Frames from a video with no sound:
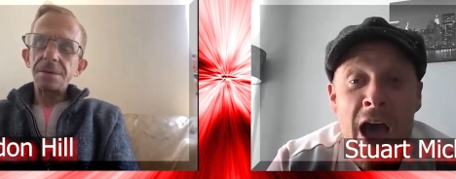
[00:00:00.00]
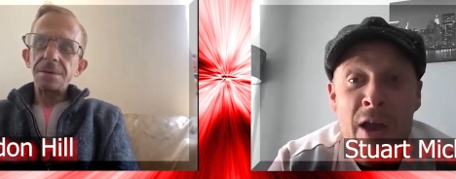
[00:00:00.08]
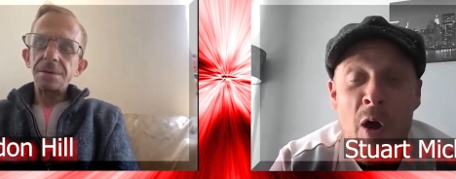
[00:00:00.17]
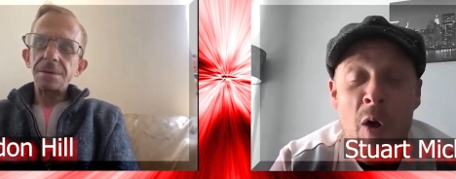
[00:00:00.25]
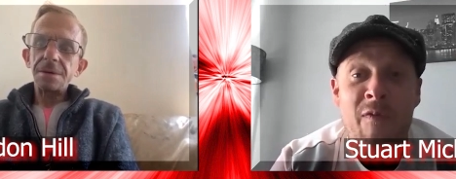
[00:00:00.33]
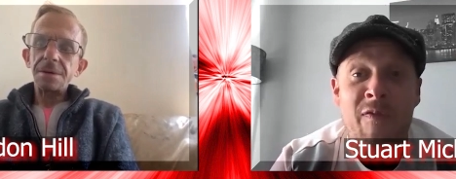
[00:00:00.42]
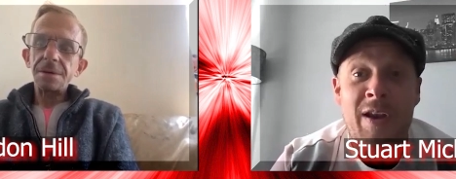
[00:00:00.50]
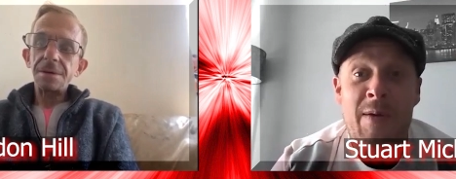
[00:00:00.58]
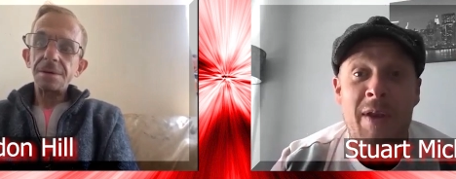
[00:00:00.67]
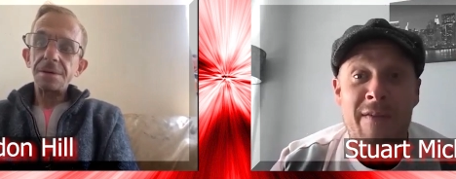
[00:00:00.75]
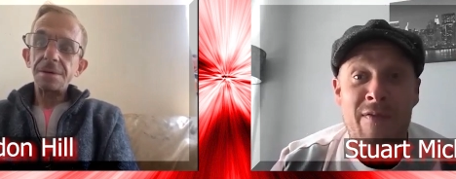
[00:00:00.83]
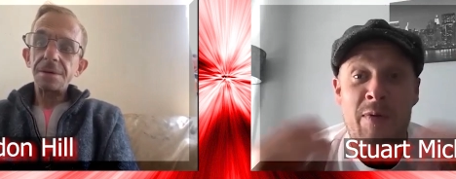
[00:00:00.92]
Speaker 1: and hopefully we'll
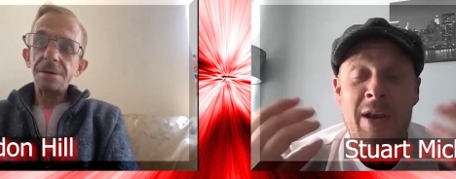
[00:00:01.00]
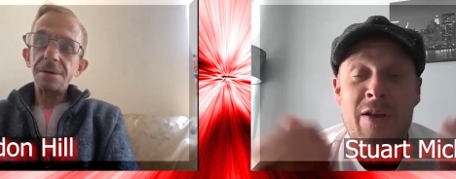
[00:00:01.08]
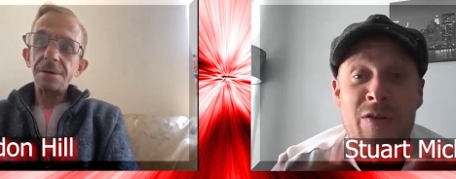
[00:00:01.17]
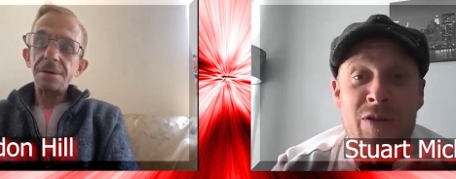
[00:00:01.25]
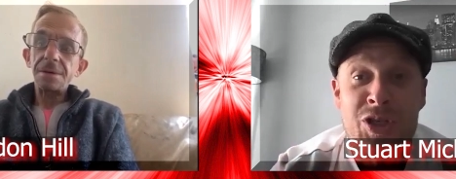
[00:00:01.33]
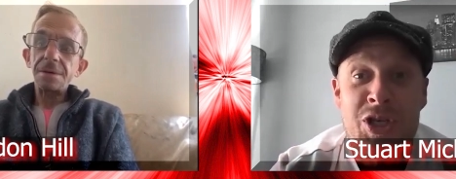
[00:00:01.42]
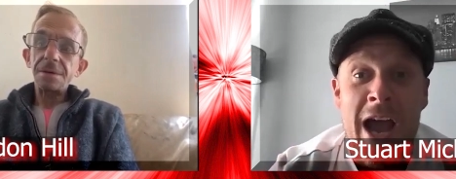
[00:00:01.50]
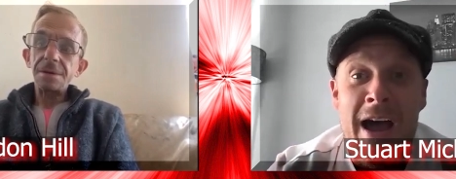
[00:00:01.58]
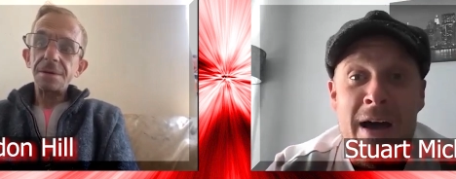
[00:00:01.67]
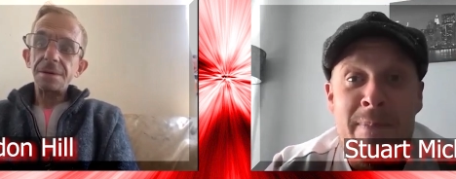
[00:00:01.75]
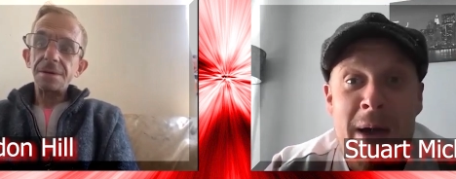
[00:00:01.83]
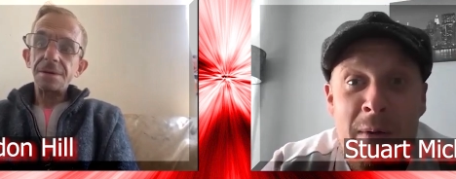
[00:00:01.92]
have a really good chat
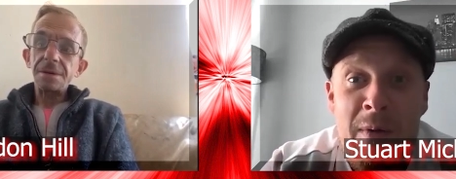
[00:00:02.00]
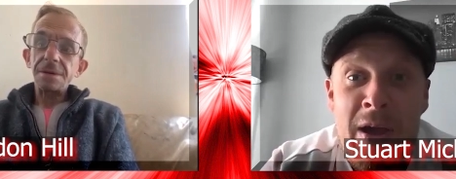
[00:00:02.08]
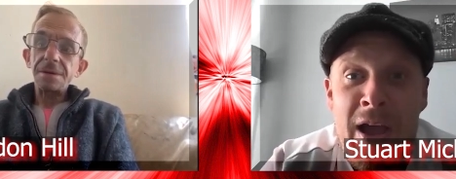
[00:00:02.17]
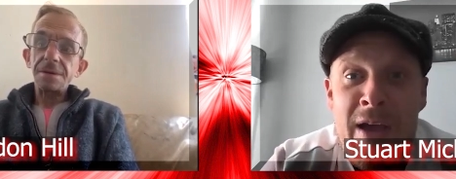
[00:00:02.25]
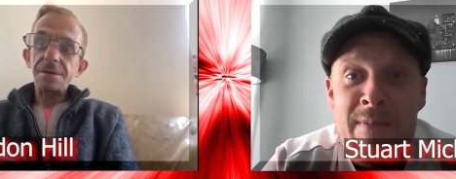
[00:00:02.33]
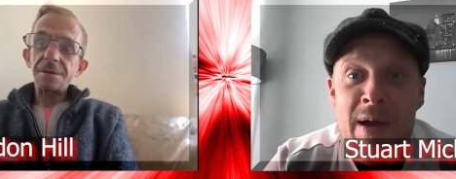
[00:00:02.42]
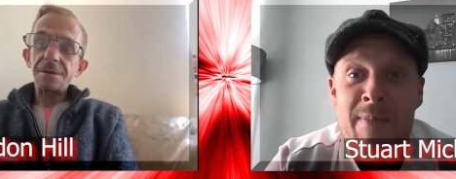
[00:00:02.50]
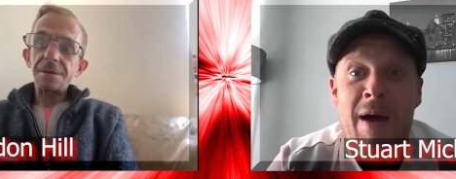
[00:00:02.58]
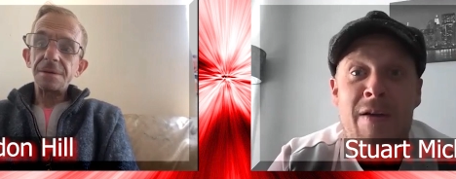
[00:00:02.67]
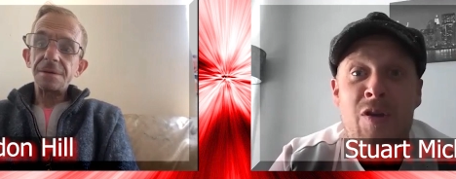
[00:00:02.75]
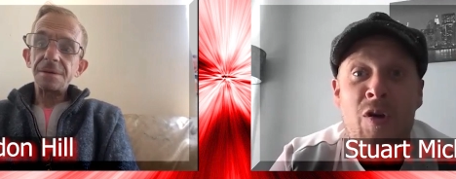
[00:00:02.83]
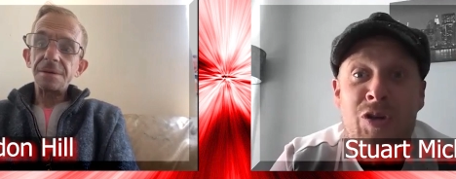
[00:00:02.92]
about um,
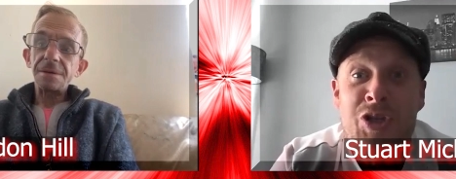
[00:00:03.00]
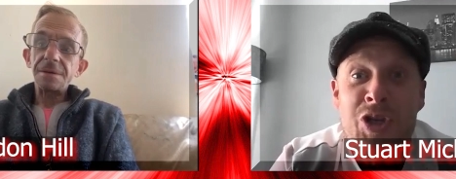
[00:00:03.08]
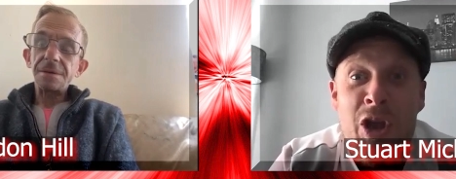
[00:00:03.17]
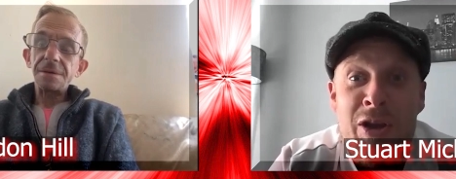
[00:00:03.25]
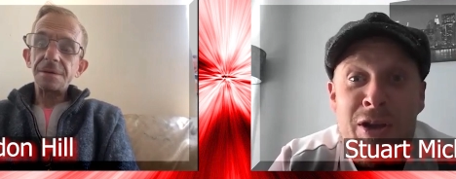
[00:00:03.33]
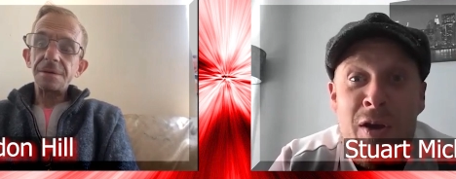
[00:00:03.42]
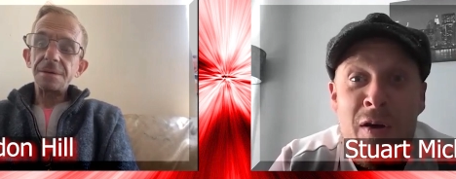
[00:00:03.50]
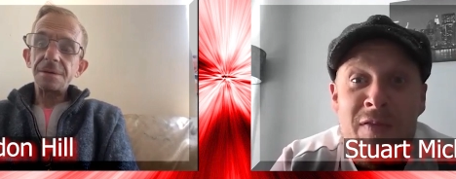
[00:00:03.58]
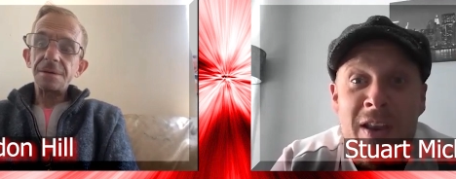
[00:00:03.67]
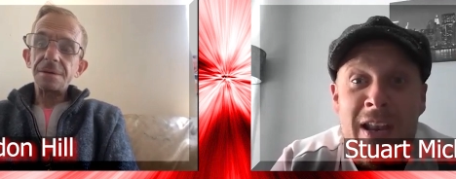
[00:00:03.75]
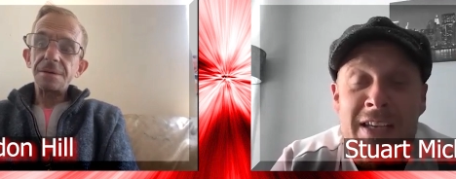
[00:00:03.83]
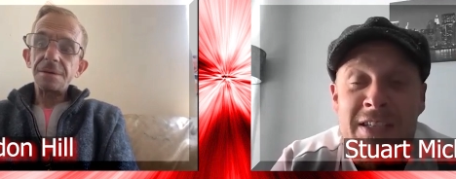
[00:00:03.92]
about your journey over the
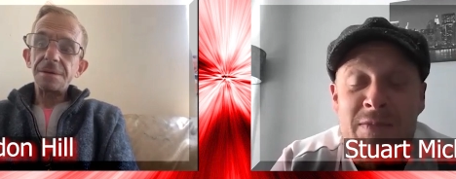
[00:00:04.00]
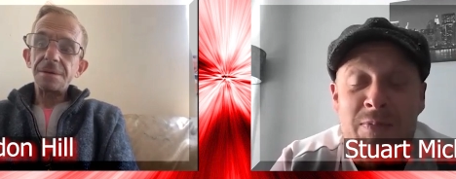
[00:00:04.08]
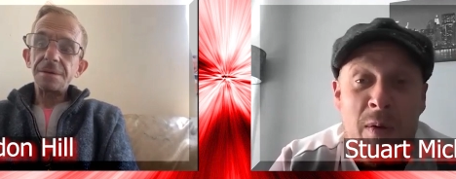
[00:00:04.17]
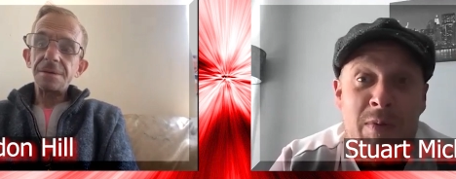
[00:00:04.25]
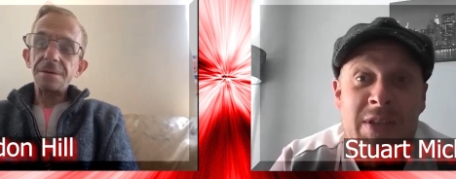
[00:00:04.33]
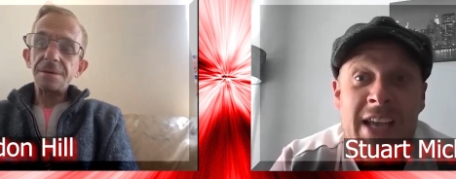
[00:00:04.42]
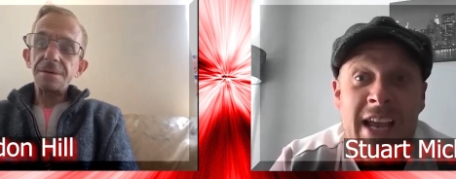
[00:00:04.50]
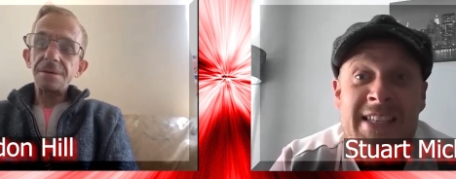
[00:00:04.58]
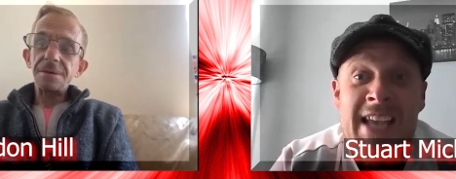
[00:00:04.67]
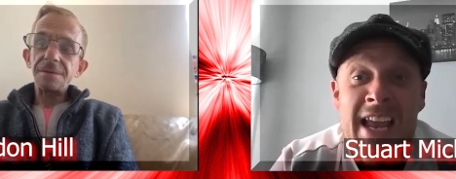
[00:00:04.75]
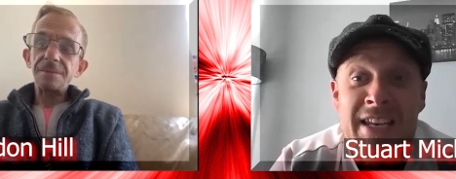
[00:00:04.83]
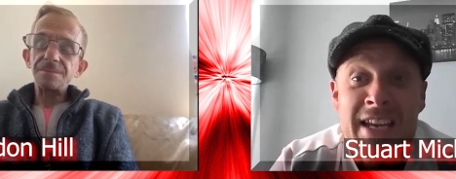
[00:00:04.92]
last well, we'll say
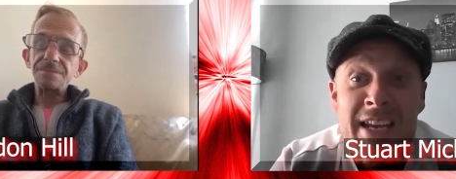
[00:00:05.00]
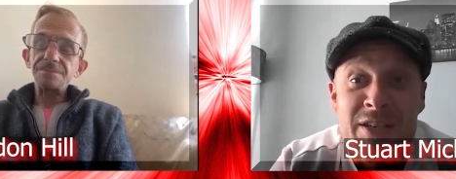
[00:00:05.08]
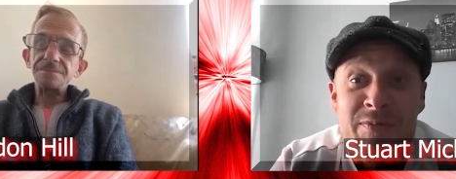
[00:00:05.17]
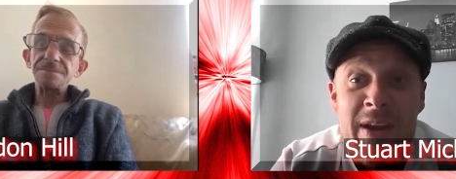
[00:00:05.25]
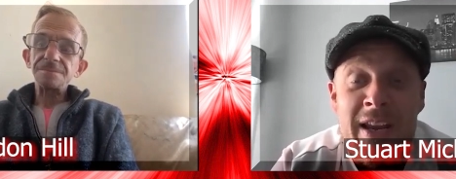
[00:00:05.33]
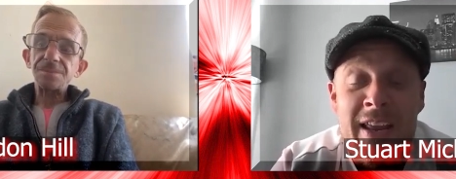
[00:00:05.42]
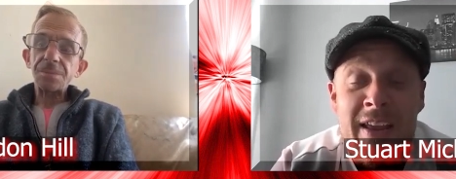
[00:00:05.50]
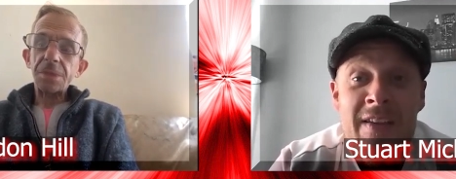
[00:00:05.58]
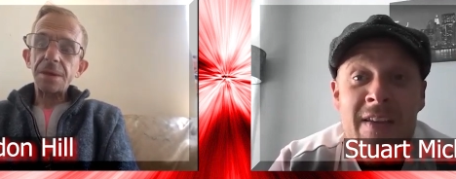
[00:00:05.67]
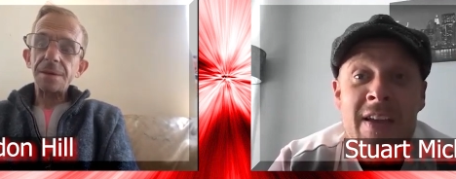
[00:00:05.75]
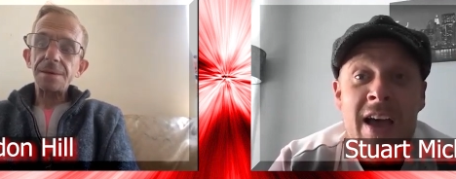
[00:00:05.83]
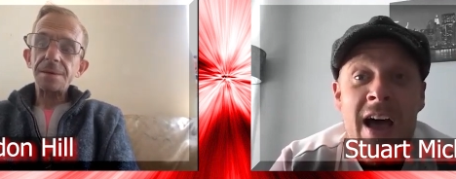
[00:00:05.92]
ten years really,
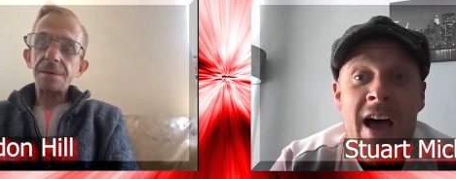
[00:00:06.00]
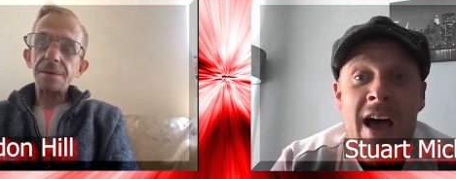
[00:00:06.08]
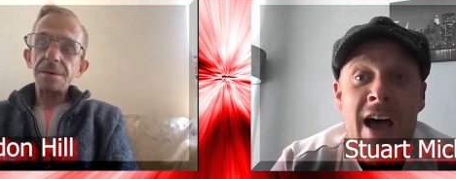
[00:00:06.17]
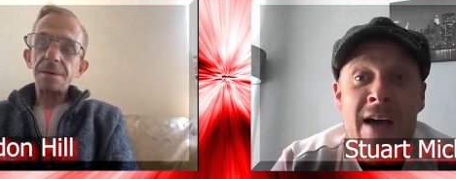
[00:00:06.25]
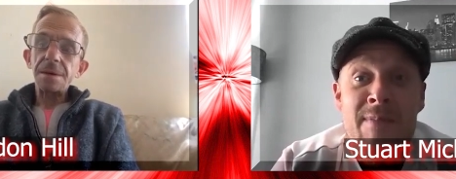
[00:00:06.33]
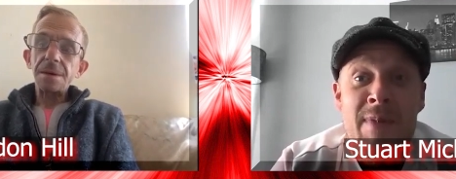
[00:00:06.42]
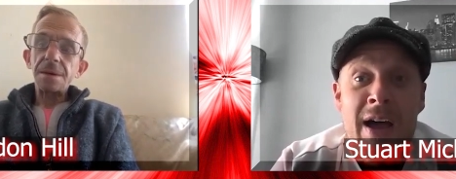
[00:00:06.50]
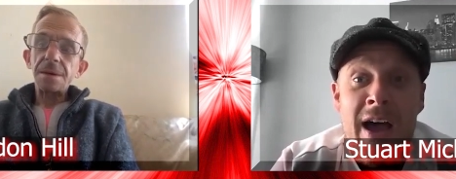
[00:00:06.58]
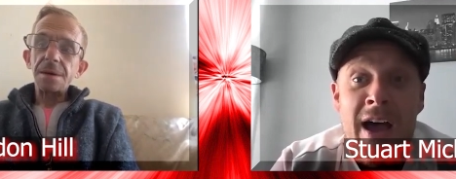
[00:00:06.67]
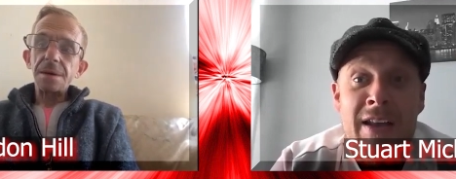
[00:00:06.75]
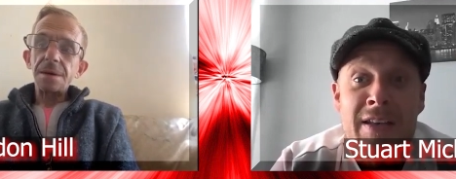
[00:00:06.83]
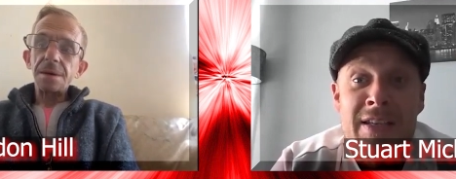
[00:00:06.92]
um,
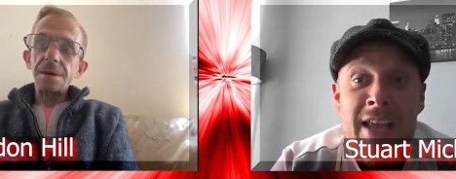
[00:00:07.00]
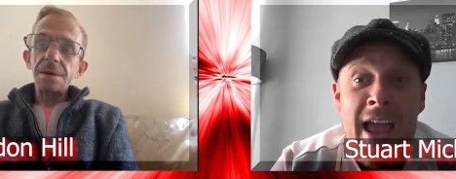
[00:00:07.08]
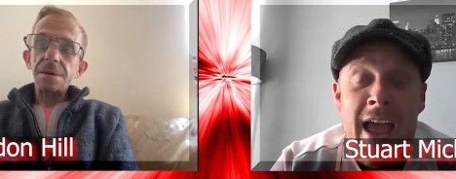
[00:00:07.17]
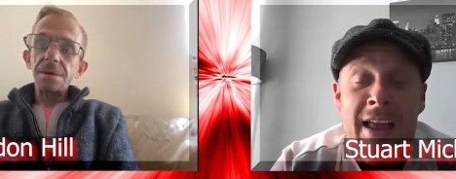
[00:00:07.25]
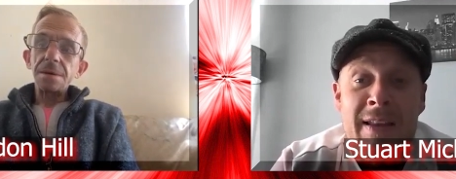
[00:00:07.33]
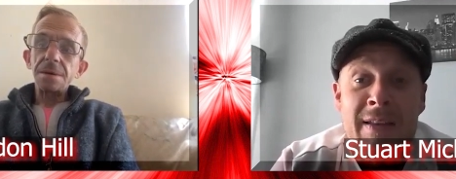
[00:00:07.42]
and yeah,